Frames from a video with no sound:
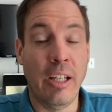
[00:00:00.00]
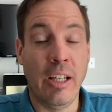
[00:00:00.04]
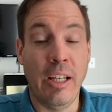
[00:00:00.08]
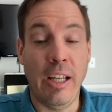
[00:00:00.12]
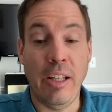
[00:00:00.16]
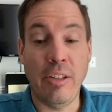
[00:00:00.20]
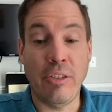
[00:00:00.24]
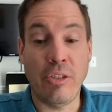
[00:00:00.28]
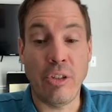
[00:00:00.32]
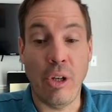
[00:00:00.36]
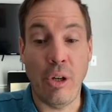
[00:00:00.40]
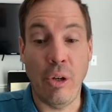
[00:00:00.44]

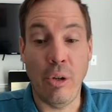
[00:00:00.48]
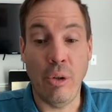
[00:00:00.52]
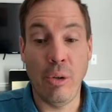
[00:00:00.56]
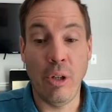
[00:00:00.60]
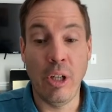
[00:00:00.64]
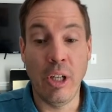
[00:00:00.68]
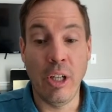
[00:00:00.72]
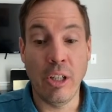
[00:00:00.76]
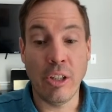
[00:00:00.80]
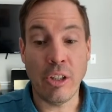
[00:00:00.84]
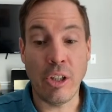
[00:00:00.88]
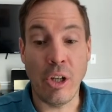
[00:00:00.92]
And so
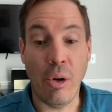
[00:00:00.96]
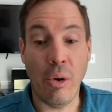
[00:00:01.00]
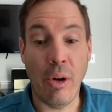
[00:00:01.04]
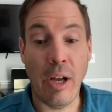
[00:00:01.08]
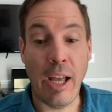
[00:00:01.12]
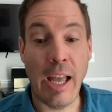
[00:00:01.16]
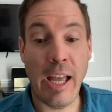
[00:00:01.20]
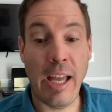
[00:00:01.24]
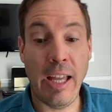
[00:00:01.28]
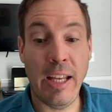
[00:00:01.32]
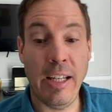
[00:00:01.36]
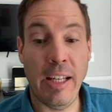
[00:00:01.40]
go
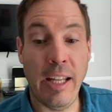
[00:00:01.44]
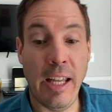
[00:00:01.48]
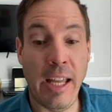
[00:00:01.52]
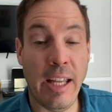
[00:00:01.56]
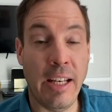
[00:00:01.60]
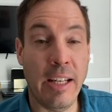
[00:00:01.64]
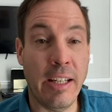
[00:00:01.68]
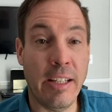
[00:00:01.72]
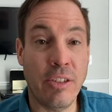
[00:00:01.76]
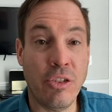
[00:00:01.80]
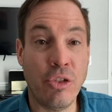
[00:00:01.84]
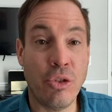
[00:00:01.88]
ahead
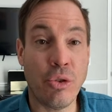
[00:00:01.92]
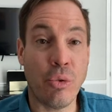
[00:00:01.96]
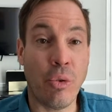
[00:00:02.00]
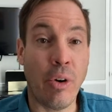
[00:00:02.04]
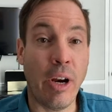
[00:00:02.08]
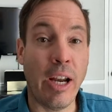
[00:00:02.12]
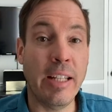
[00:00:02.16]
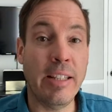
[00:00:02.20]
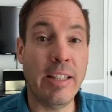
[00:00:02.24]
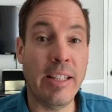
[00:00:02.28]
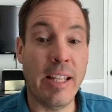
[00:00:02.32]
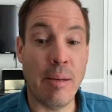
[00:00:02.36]
and
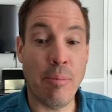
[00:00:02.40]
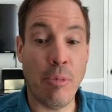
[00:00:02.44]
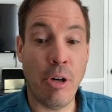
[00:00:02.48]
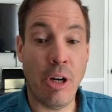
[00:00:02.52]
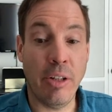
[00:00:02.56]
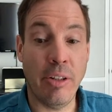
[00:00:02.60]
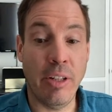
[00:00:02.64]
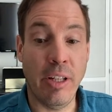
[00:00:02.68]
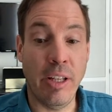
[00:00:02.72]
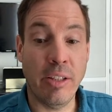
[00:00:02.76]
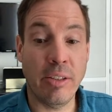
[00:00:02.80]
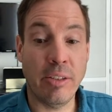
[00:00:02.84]
train them
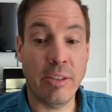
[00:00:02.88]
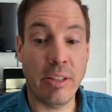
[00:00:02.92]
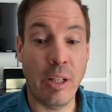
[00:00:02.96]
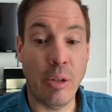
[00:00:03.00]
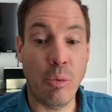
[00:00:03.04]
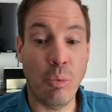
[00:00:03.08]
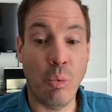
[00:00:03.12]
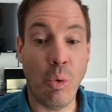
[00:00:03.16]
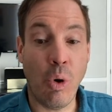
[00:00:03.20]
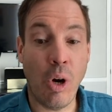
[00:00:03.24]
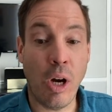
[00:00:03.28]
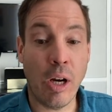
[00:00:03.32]
on this
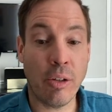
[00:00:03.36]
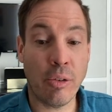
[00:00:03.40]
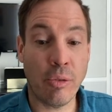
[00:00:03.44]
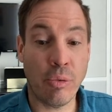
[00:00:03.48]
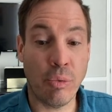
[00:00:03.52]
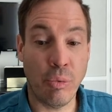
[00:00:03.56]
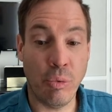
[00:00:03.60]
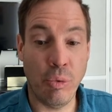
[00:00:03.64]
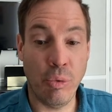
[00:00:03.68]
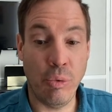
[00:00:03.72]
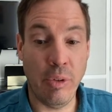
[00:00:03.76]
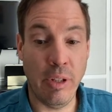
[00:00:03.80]
and walk
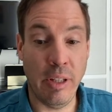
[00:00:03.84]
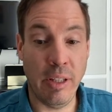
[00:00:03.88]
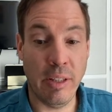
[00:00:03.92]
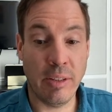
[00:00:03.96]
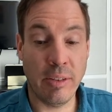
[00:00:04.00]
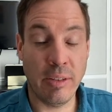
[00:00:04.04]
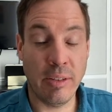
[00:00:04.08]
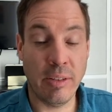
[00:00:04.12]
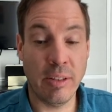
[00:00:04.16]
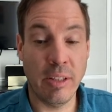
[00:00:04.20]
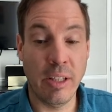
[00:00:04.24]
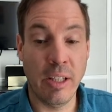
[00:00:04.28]
through
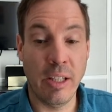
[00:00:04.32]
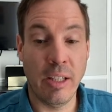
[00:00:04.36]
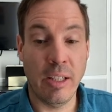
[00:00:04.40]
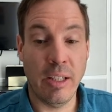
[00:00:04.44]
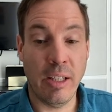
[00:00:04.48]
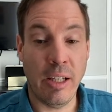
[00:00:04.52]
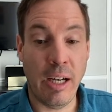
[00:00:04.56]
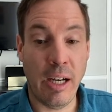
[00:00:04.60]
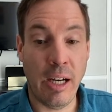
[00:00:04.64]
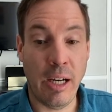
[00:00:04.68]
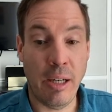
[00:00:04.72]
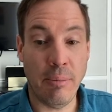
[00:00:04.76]
this
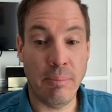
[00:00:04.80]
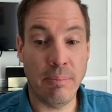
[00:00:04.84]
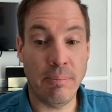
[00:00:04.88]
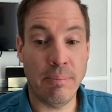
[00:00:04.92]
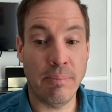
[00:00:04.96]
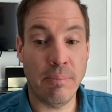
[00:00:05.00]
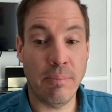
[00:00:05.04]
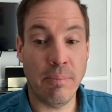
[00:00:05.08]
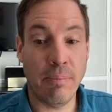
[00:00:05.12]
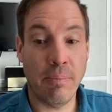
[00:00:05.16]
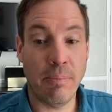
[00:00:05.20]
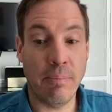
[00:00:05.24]

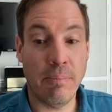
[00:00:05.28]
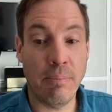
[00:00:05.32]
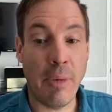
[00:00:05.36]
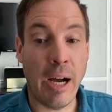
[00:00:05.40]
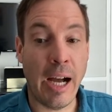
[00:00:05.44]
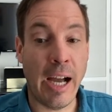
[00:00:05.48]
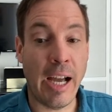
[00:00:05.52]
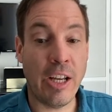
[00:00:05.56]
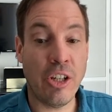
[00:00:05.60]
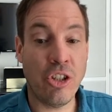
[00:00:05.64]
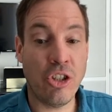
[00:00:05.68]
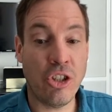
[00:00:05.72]

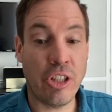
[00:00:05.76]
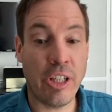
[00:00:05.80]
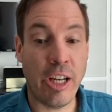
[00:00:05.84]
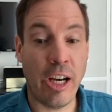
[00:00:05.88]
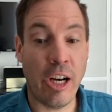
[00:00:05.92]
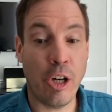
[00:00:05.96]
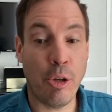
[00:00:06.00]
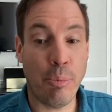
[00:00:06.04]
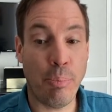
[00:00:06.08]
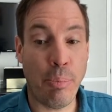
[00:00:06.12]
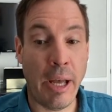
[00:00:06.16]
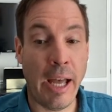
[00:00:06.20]
My
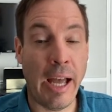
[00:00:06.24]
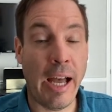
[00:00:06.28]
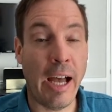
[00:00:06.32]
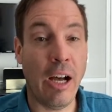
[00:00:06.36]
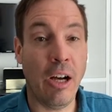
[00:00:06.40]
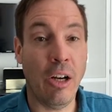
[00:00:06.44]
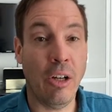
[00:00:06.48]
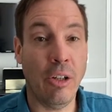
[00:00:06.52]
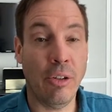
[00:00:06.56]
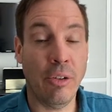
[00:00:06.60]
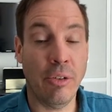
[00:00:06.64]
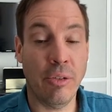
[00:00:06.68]

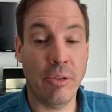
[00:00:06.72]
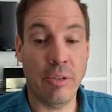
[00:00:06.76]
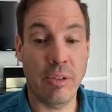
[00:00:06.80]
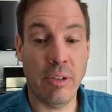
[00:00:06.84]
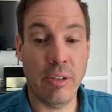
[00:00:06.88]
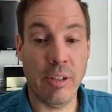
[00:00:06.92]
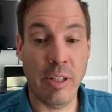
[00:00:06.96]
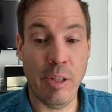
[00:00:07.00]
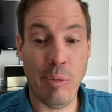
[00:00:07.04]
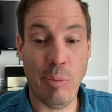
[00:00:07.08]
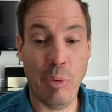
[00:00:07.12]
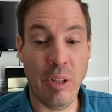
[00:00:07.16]
SharePal
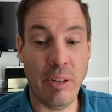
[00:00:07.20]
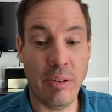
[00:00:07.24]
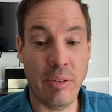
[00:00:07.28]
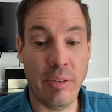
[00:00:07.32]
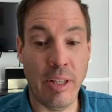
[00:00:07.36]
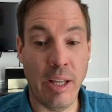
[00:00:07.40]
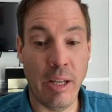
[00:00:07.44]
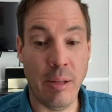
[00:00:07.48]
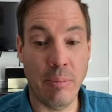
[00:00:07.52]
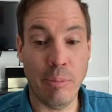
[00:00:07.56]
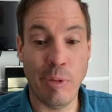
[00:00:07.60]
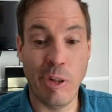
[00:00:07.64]
with
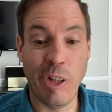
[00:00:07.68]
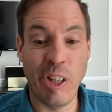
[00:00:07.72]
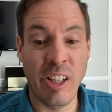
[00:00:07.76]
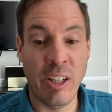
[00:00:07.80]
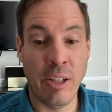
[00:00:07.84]
them.